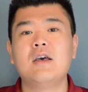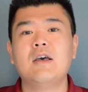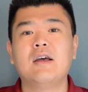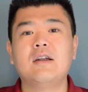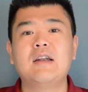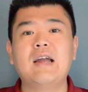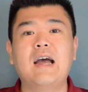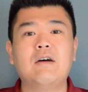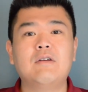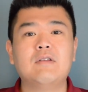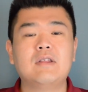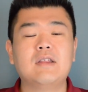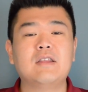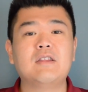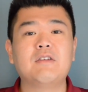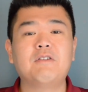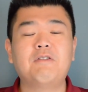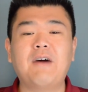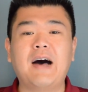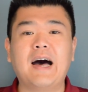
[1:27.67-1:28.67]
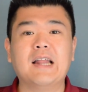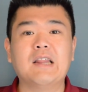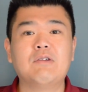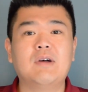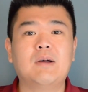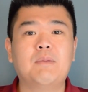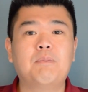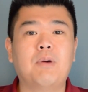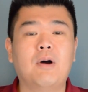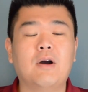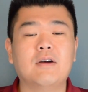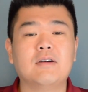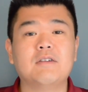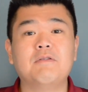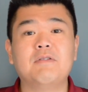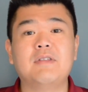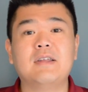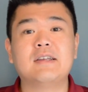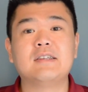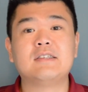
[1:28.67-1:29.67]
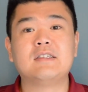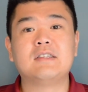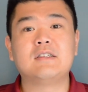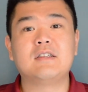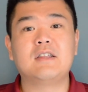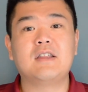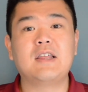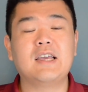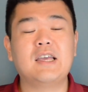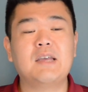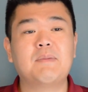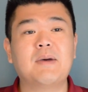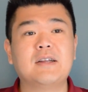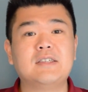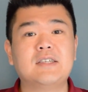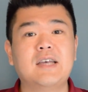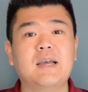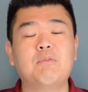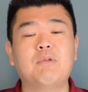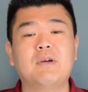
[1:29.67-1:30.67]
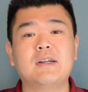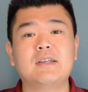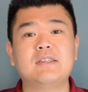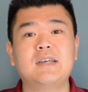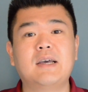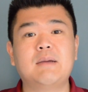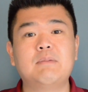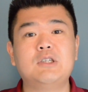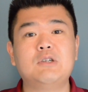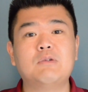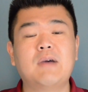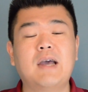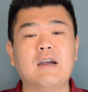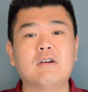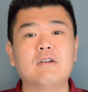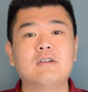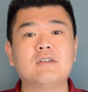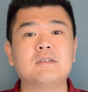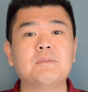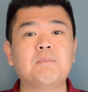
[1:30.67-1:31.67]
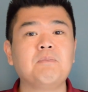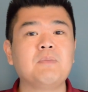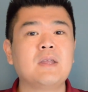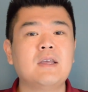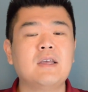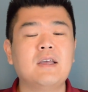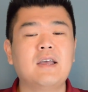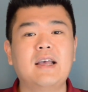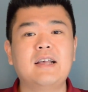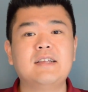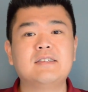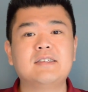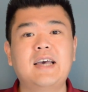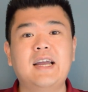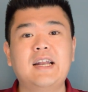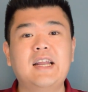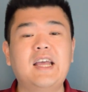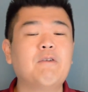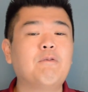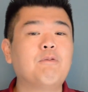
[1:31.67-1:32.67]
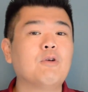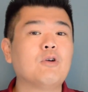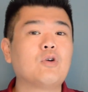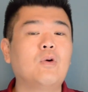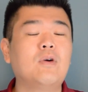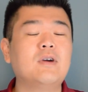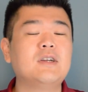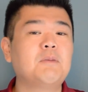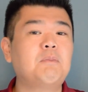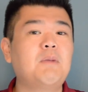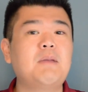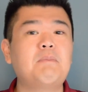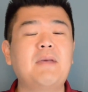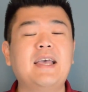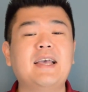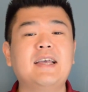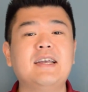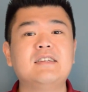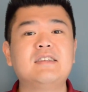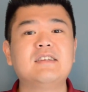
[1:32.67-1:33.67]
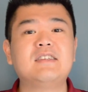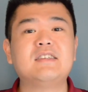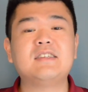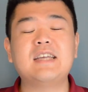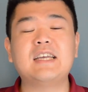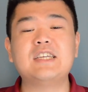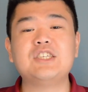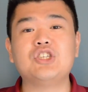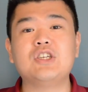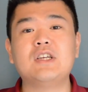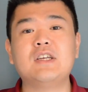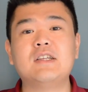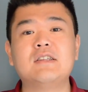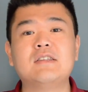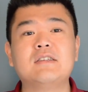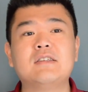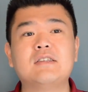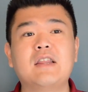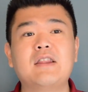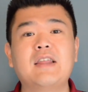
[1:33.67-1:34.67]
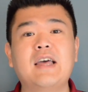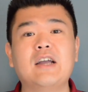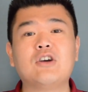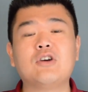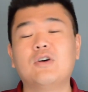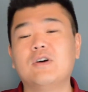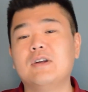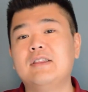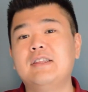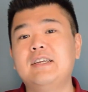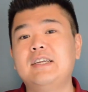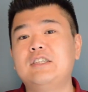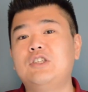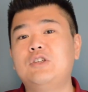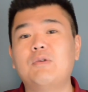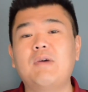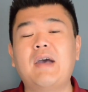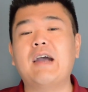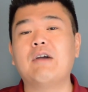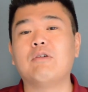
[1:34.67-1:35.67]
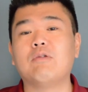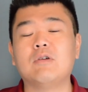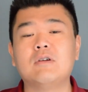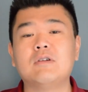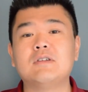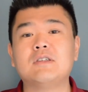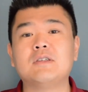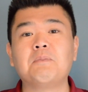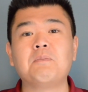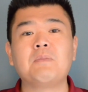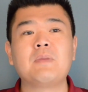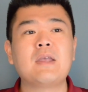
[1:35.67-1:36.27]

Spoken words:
Now, the follow-up part of this, thinking about type 1 and type 2 errors, is that if we're going to be making decisions that could lead to errors,